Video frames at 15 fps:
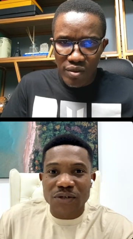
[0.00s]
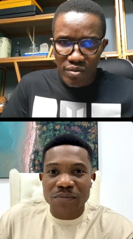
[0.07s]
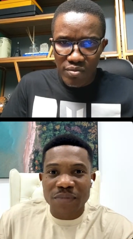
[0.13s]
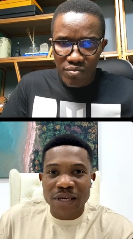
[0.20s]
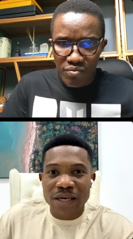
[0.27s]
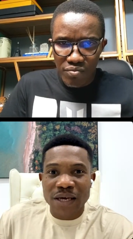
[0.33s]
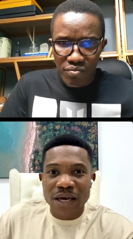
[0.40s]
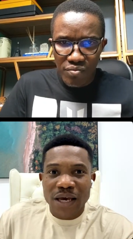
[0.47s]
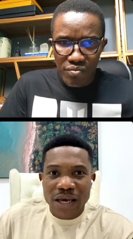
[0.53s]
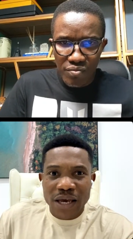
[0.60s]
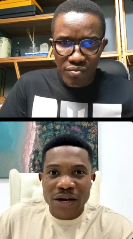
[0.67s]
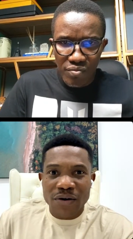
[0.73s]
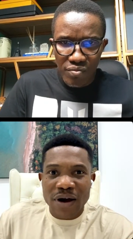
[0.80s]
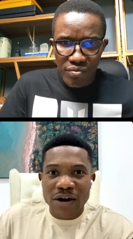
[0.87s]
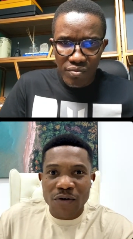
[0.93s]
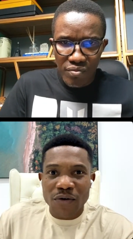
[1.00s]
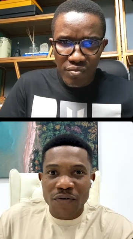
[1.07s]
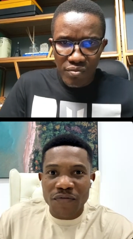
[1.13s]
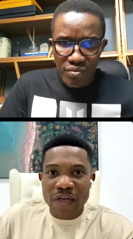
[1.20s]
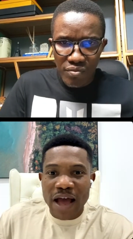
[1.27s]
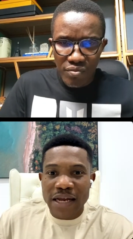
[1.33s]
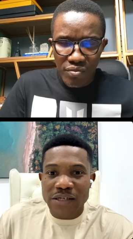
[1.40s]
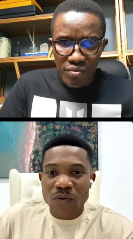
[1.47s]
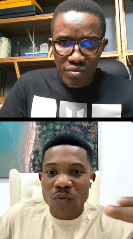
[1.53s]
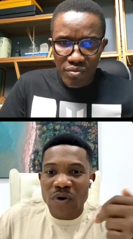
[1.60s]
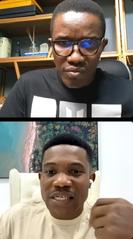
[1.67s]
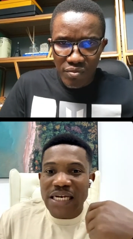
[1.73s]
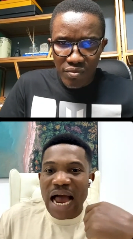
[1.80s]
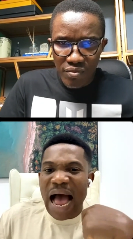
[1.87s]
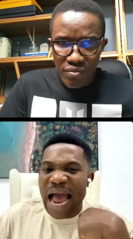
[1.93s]
Speaker 1: to me, you know, and all of that,
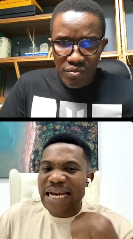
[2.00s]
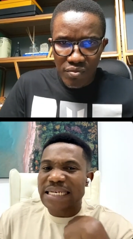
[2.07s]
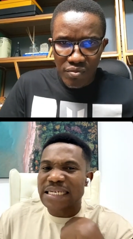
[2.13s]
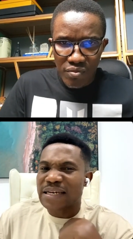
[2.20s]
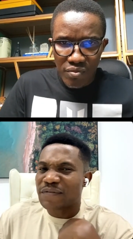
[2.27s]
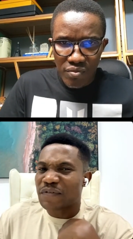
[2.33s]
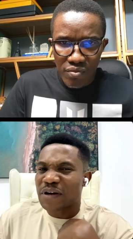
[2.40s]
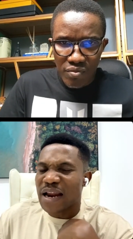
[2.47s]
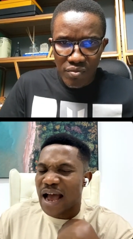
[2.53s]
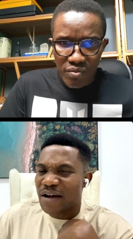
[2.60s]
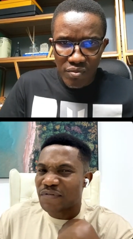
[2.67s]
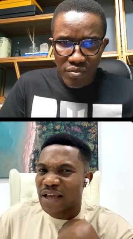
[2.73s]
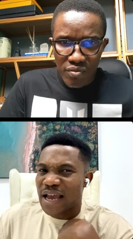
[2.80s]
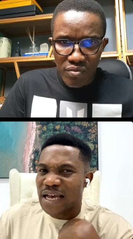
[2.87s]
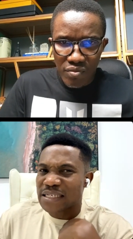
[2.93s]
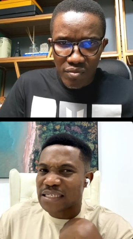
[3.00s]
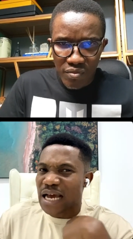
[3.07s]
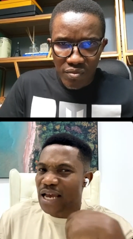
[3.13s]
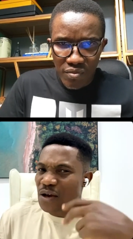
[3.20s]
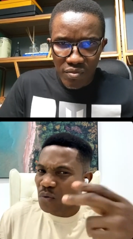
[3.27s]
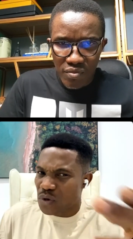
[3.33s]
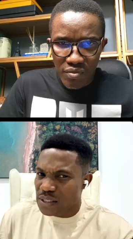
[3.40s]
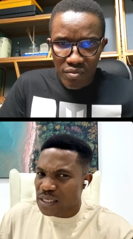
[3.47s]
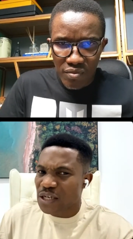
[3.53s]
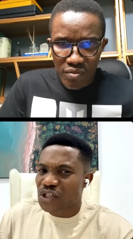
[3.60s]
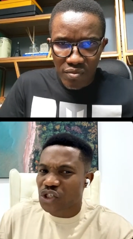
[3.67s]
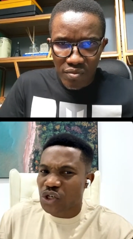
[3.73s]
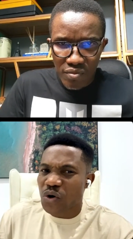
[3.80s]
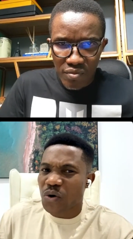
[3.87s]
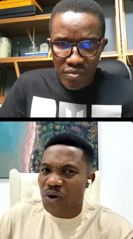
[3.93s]
which I didn't even have the answer. It was a
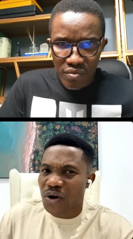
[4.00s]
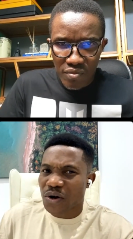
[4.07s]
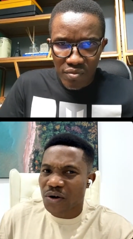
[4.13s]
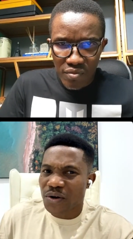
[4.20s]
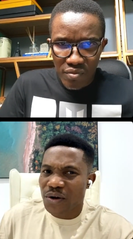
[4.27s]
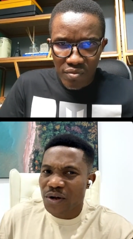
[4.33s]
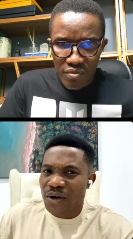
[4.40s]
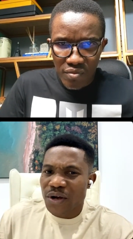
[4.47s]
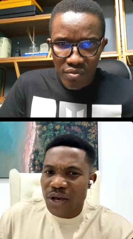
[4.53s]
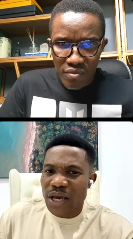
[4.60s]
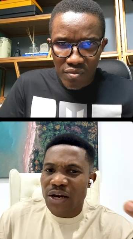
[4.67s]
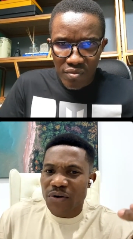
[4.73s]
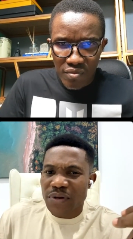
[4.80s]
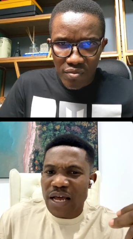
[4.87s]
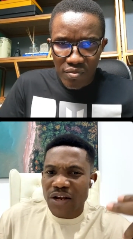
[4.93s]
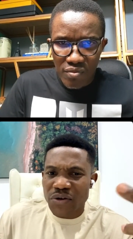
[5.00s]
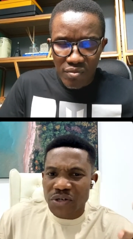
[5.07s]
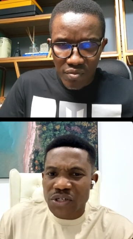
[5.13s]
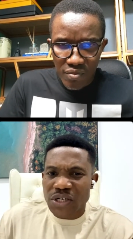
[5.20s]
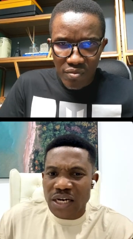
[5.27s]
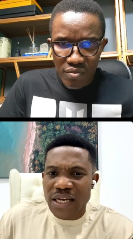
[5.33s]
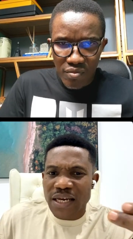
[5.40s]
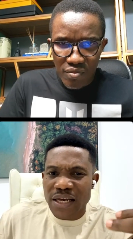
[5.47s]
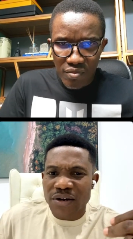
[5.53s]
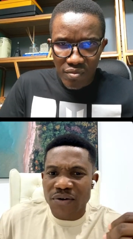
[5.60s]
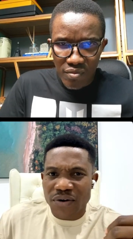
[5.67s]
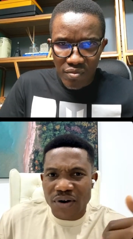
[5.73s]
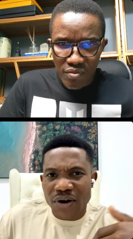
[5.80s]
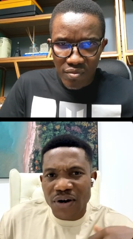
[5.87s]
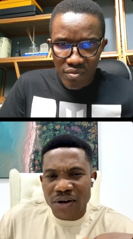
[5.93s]
joke, you know, that you usually, mm. you know,
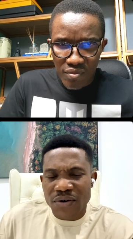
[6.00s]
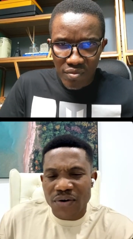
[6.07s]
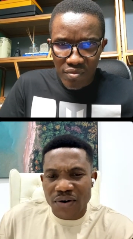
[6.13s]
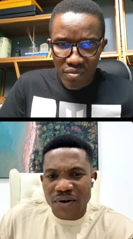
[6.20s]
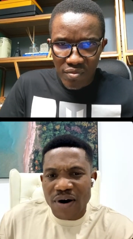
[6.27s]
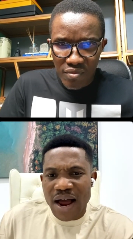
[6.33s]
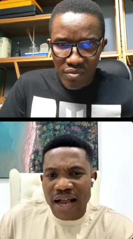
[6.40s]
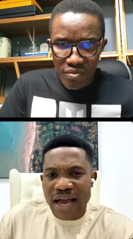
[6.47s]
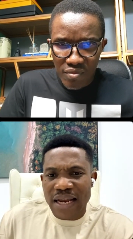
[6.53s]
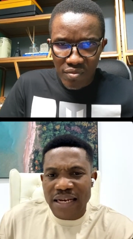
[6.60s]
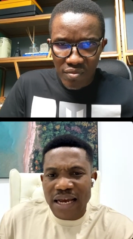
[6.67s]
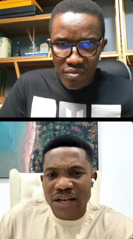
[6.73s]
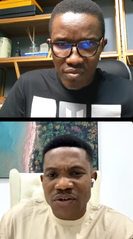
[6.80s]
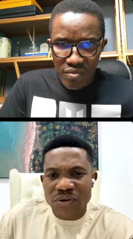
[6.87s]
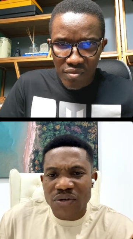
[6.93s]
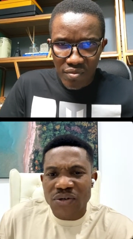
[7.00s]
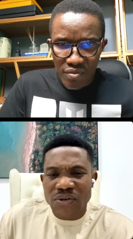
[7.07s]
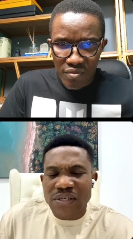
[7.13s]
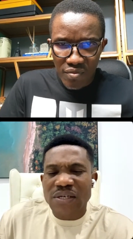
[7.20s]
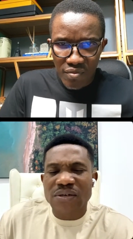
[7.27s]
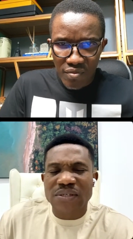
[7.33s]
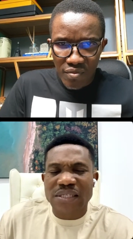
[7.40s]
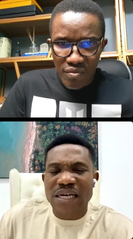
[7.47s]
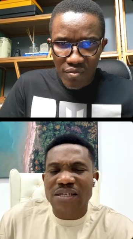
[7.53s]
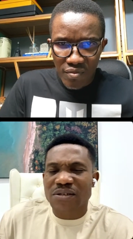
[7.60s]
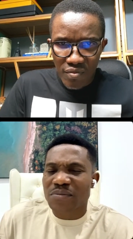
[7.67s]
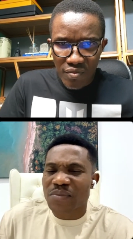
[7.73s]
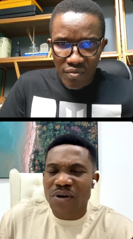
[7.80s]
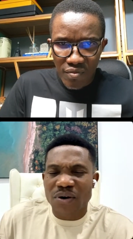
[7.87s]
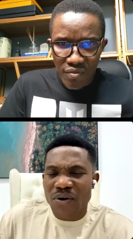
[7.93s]
you know, crack. And then you you, you said to
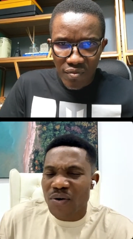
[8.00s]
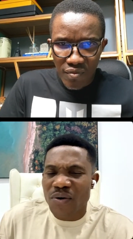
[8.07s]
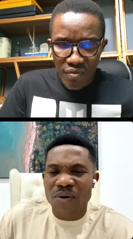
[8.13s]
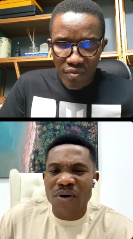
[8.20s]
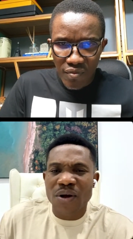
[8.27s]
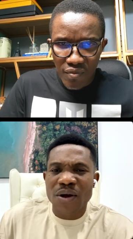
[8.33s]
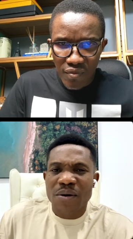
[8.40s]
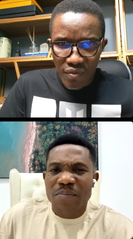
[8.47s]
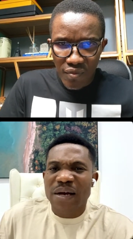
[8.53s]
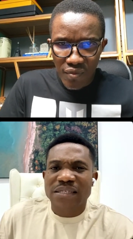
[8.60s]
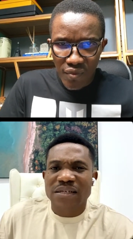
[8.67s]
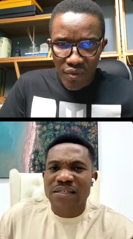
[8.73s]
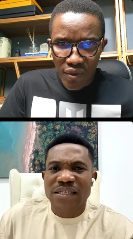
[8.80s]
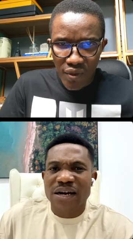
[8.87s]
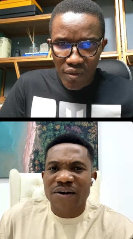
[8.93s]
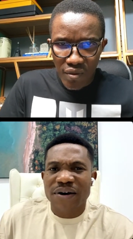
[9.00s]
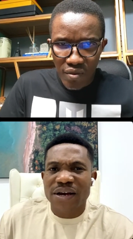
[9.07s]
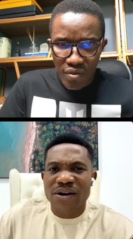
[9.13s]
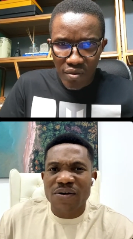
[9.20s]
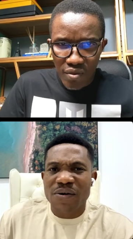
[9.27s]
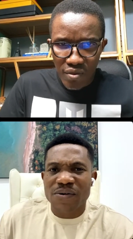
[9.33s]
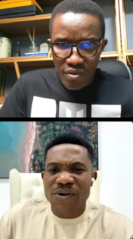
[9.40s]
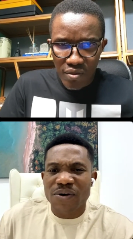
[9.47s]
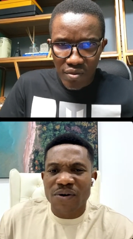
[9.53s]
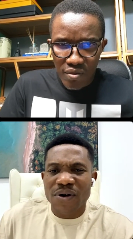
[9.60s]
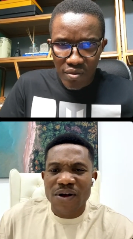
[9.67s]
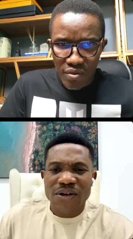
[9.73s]
me, Oh, Pastor Jerry, your your